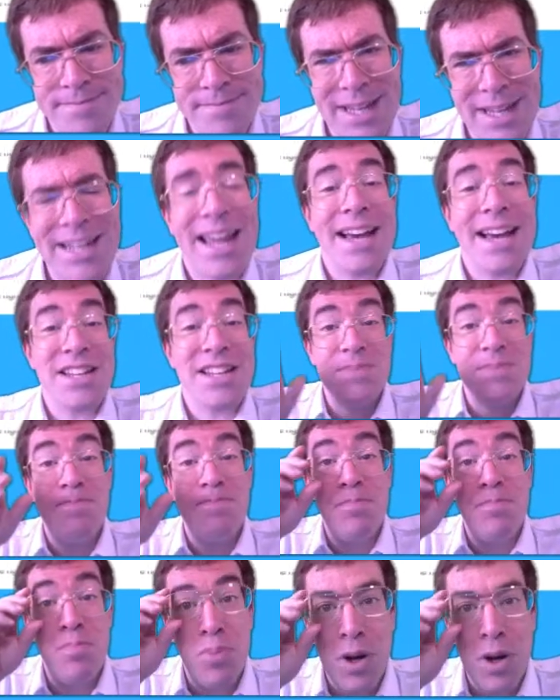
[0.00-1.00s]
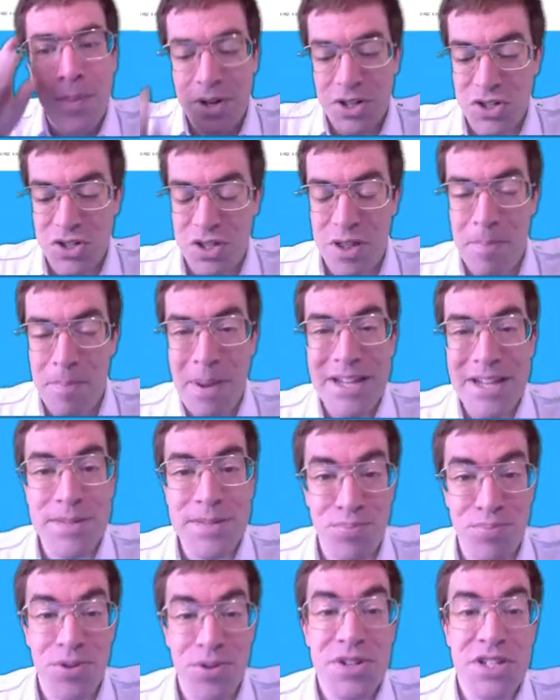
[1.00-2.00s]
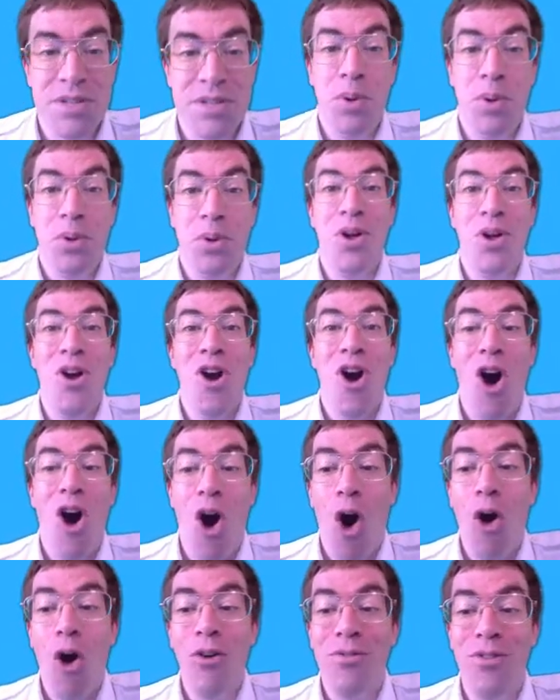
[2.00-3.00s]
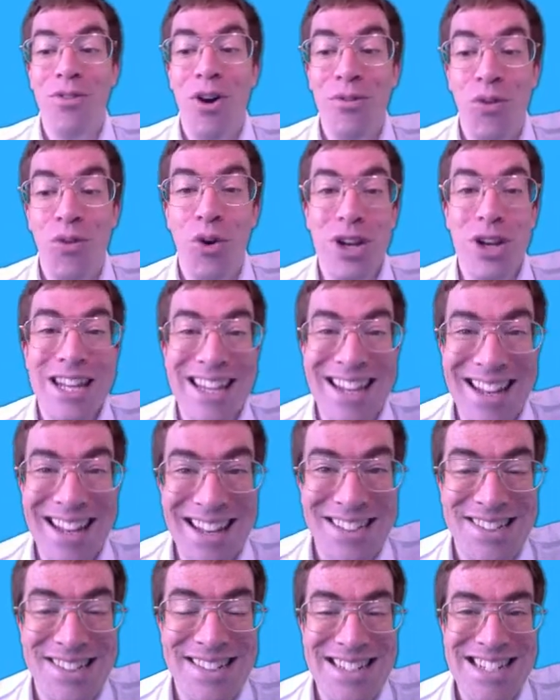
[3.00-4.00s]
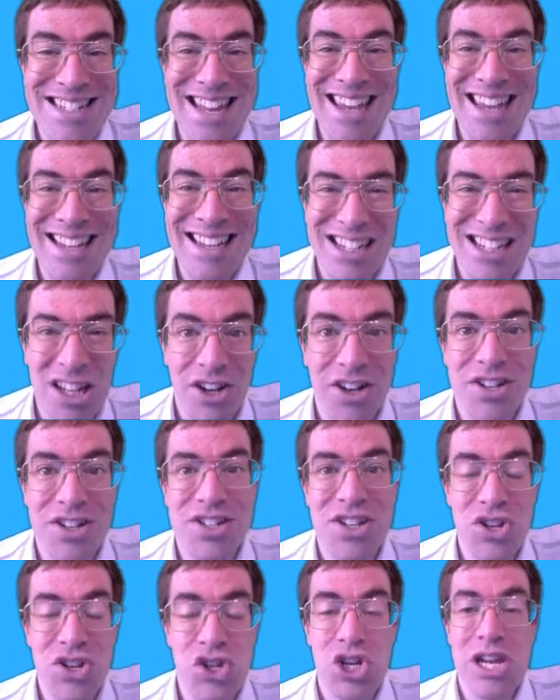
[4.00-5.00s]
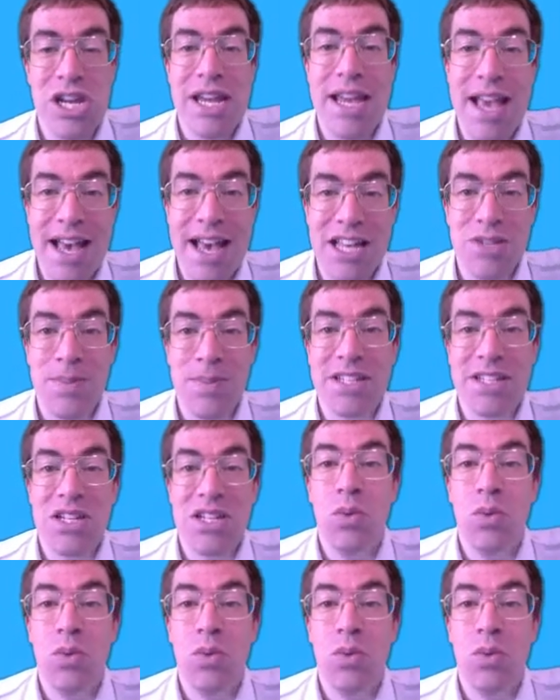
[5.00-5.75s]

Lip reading: And that is pretty much the base principle of avoiding collisions in Class G airspace.